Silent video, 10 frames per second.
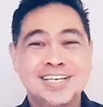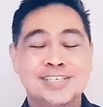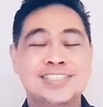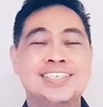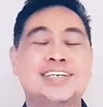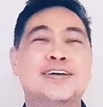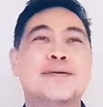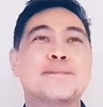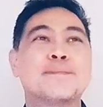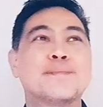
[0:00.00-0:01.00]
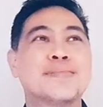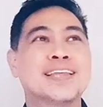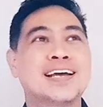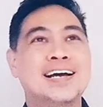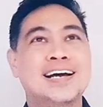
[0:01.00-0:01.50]
You see,
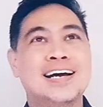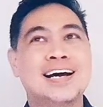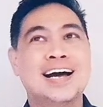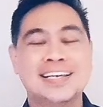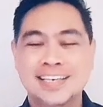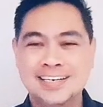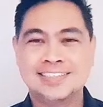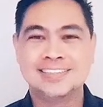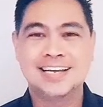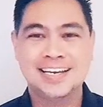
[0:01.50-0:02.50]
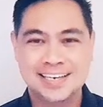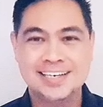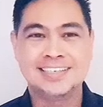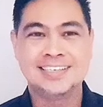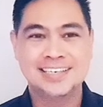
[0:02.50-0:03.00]
I get it.
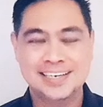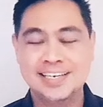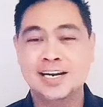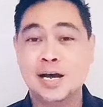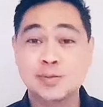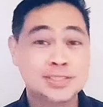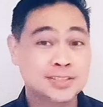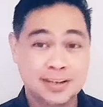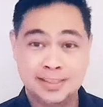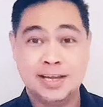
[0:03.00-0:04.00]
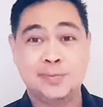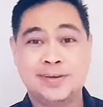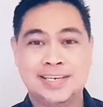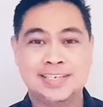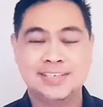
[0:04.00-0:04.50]
I was taught that
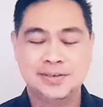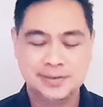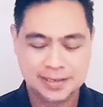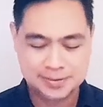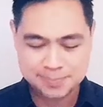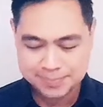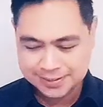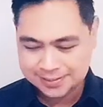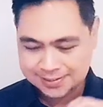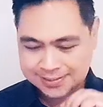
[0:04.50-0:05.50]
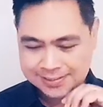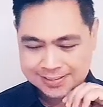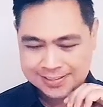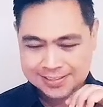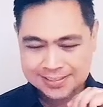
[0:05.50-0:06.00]
way, okay? But
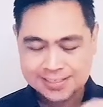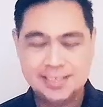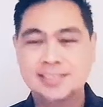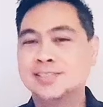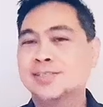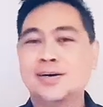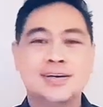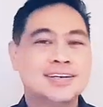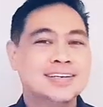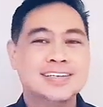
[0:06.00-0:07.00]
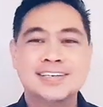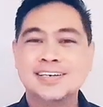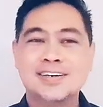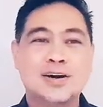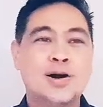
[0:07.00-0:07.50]
it's
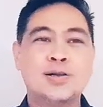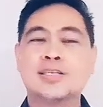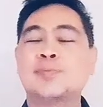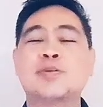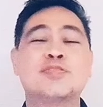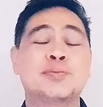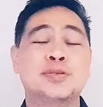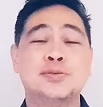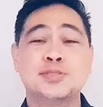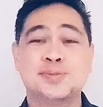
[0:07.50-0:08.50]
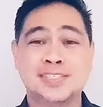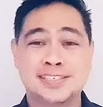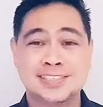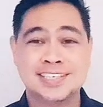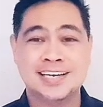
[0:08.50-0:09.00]
all coming from a huge
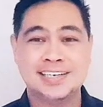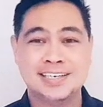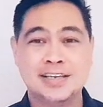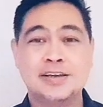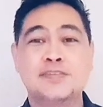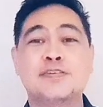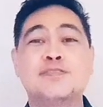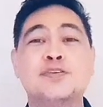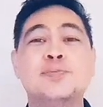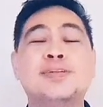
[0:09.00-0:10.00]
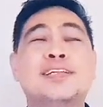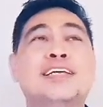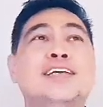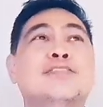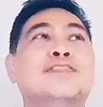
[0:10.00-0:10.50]
misunderstanding. If you
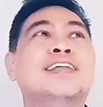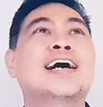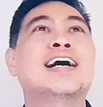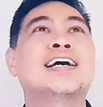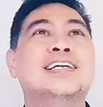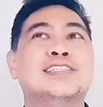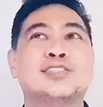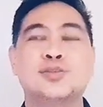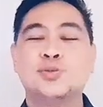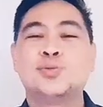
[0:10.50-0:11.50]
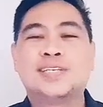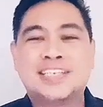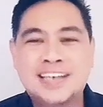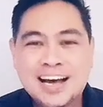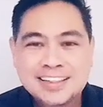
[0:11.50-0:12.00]
believe that it's usually
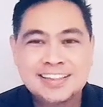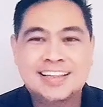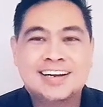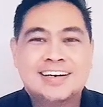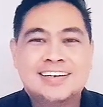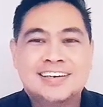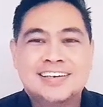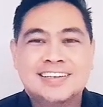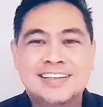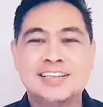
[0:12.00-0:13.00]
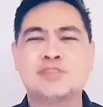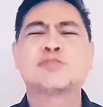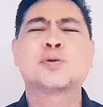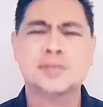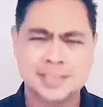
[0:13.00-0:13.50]
not there, then of
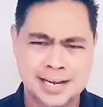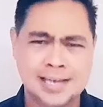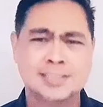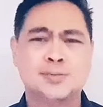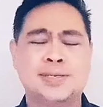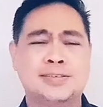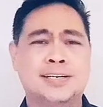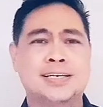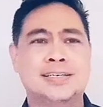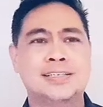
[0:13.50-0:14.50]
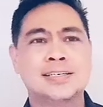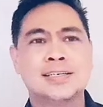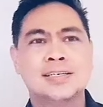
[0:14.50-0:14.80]
course it has to be created.